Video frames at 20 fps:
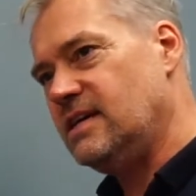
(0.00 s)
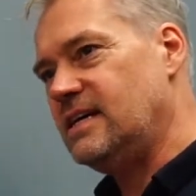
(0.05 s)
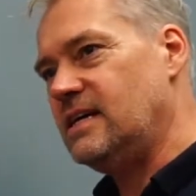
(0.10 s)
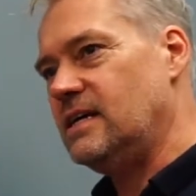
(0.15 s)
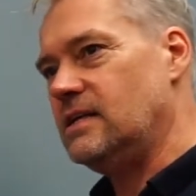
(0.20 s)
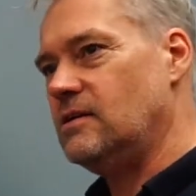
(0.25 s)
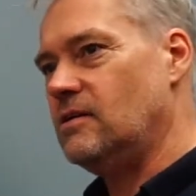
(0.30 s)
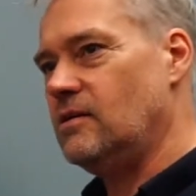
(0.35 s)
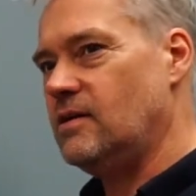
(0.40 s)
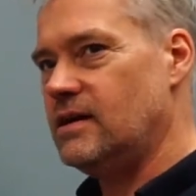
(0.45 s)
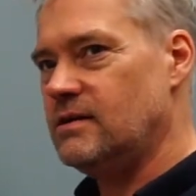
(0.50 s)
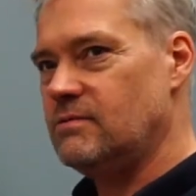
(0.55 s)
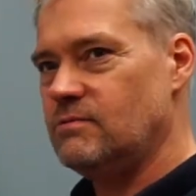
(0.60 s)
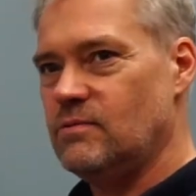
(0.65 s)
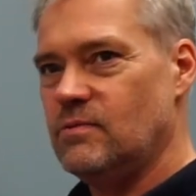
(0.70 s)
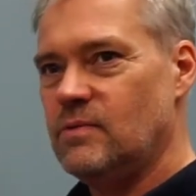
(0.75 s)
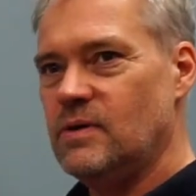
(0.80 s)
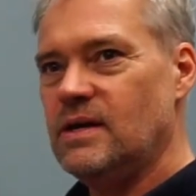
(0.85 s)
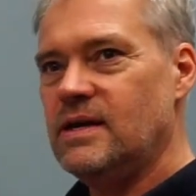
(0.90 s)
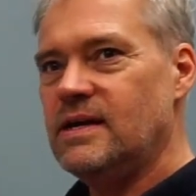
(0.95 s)
You know,
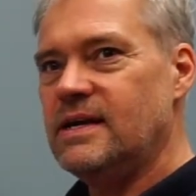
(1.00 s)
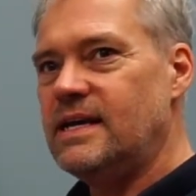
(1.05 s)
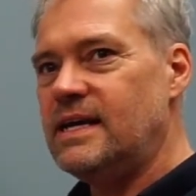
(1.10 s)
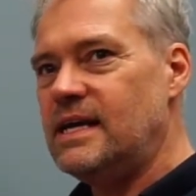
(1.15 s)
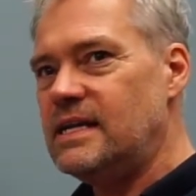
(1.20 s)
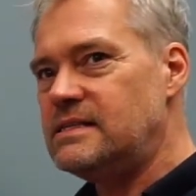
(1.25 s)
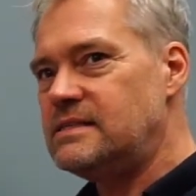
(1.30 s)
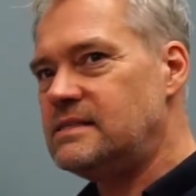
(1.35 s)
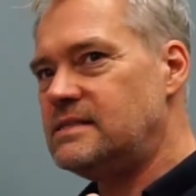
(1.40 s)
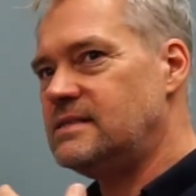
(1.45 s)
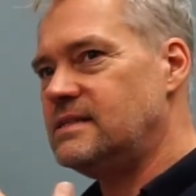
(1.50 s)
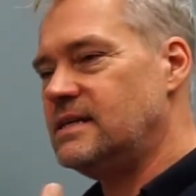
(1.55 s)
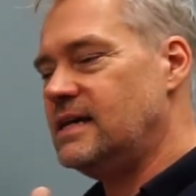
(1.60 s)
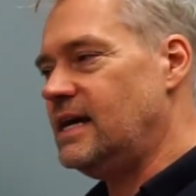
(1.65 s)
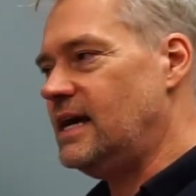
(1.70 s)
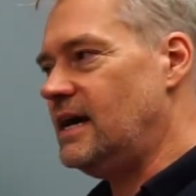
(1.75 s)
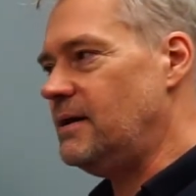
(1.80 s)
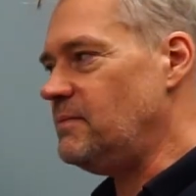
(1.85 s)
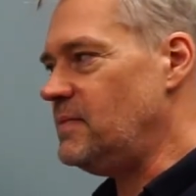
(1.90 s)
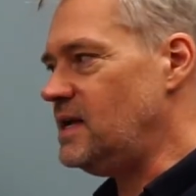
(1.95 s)
and it's
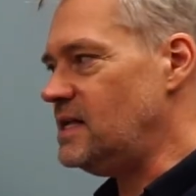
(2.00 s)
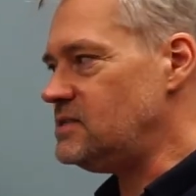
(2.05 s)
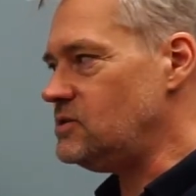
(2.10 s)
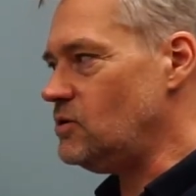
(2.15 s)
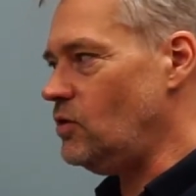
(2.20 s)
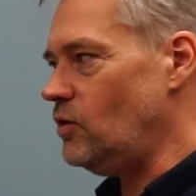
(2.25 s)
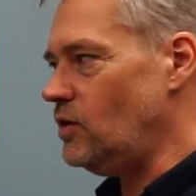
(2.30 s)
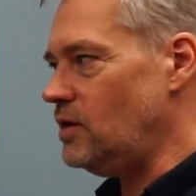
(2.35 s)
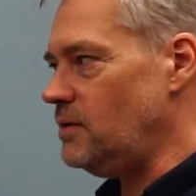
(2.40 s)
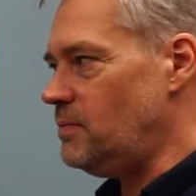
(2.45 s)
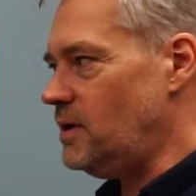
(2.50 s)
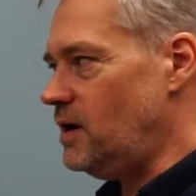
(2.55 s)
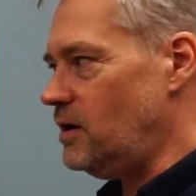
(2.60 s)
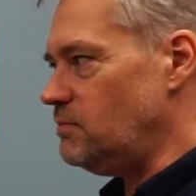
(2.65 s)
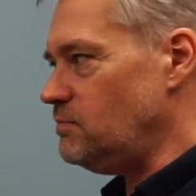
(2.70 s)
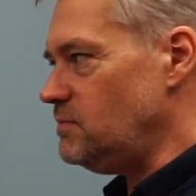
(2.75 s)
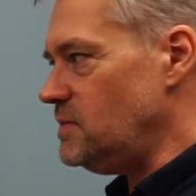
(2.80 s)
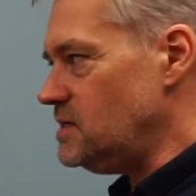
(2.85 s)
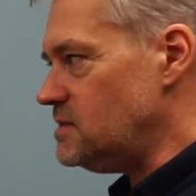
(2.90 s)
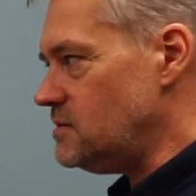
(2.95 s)
all
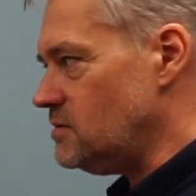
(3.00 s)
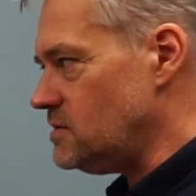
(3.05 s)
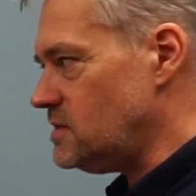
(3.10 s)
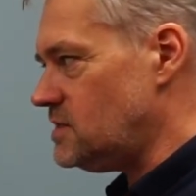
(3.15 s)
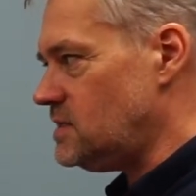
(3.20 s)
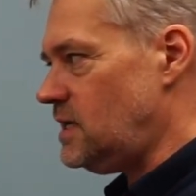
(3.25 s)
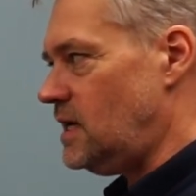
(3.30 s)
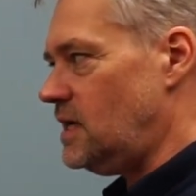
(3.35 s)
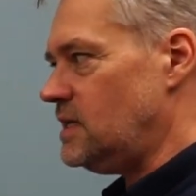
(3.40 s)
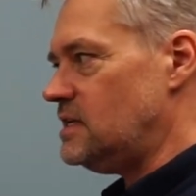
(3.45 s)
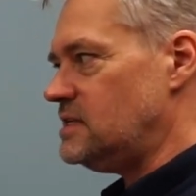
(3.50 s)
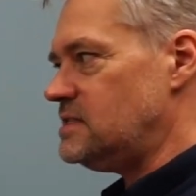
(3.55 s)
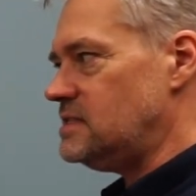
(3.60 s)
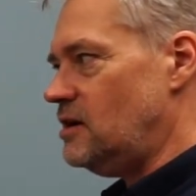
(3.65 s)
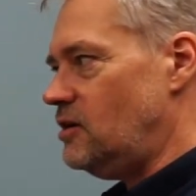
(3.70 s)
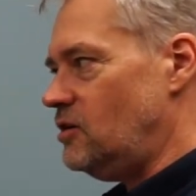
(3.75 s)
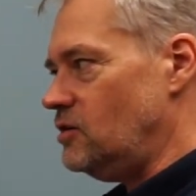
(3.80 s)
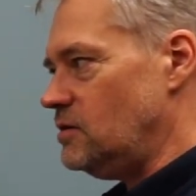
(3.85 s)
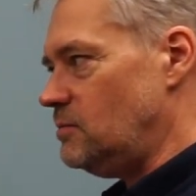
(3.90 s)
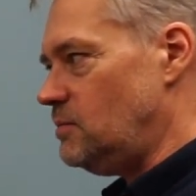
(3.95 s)
about mise en scène. It's
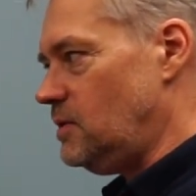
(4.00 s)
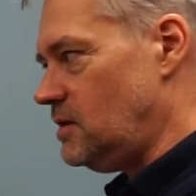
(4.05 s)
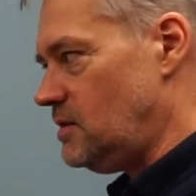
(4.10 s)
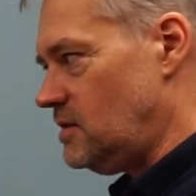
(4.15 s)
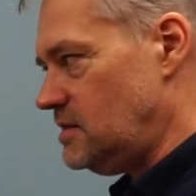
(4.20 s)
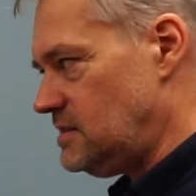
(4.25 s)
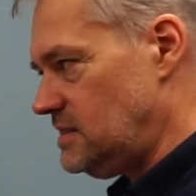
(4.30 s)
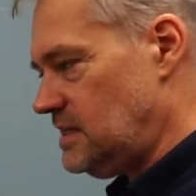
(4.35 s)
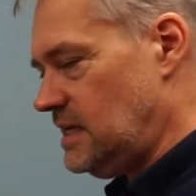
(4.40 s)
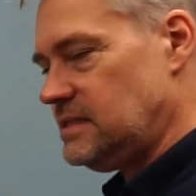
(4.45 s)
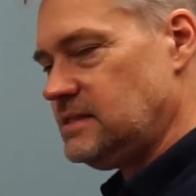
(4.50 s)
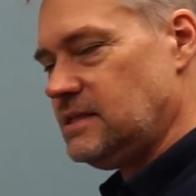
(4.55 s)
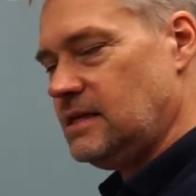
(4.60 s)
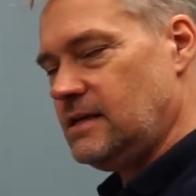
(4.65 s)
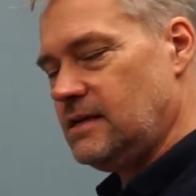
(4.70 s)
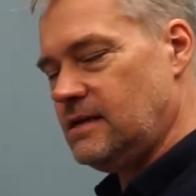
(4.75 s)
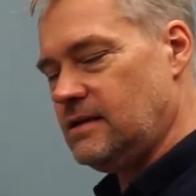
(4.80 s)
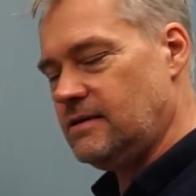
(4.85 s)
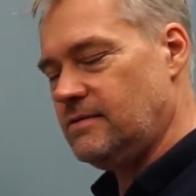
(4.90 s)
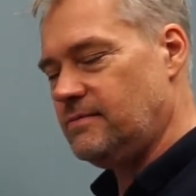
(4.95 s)
all about the
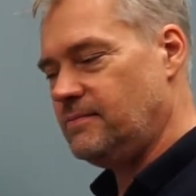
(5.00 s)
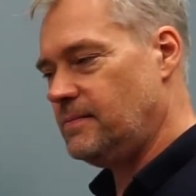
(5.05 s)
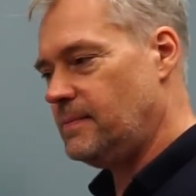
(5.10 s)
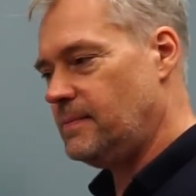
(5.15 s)
setting here.